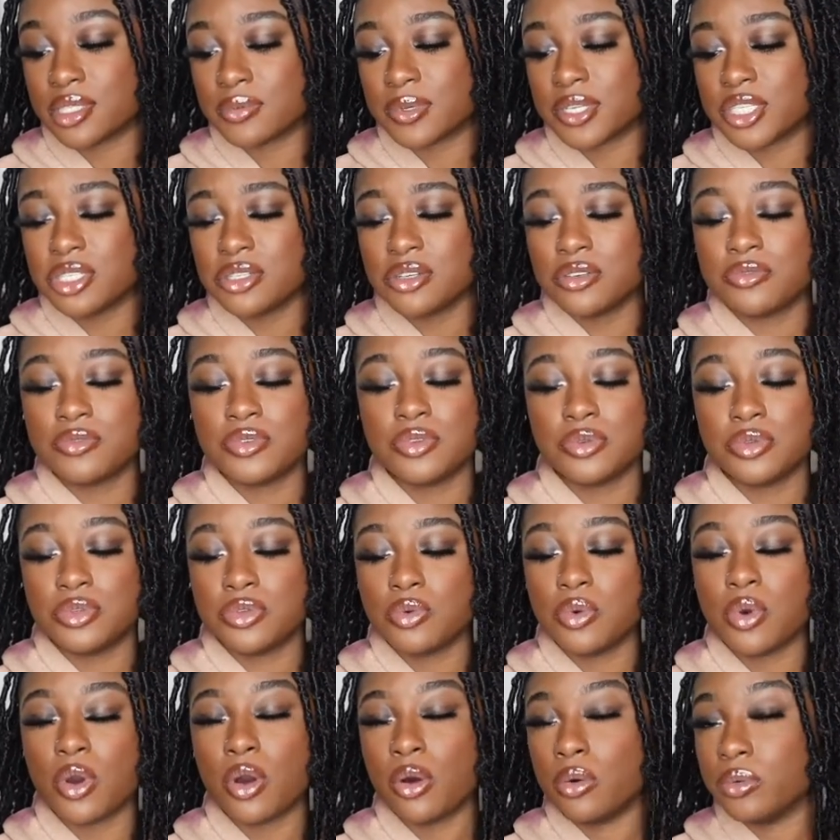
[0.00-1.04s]
especially if you
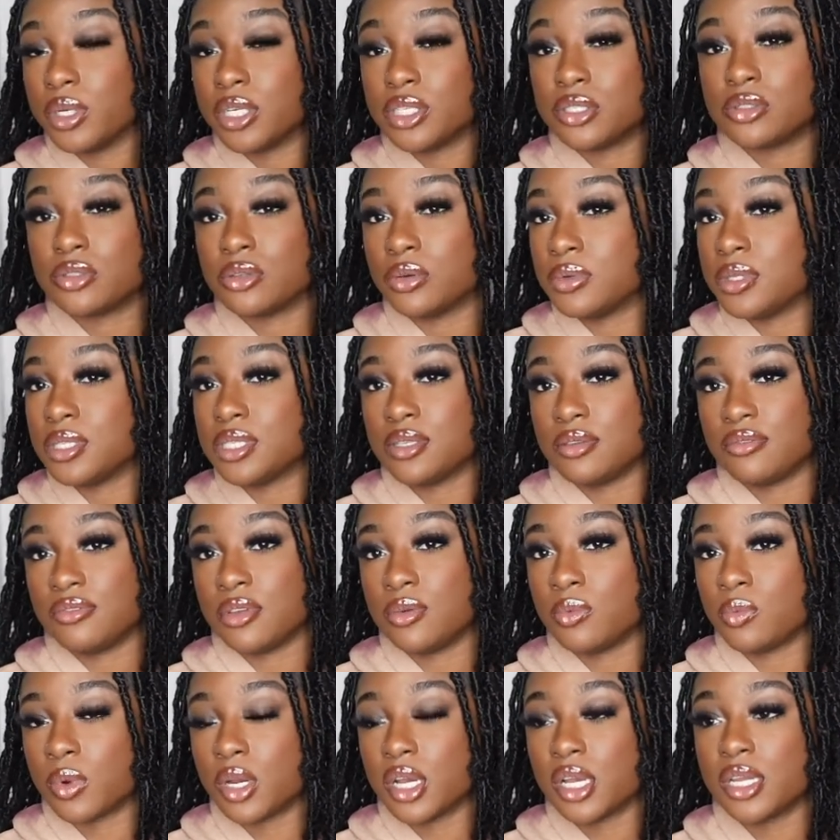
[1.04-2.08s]
do own a Sony
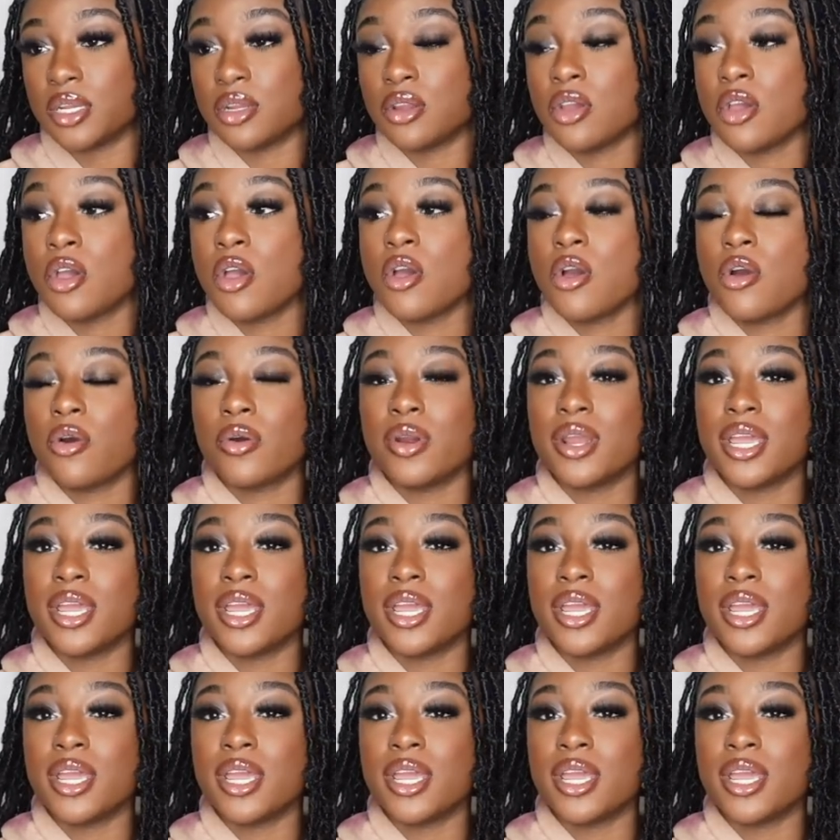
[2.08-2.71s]
ZV-1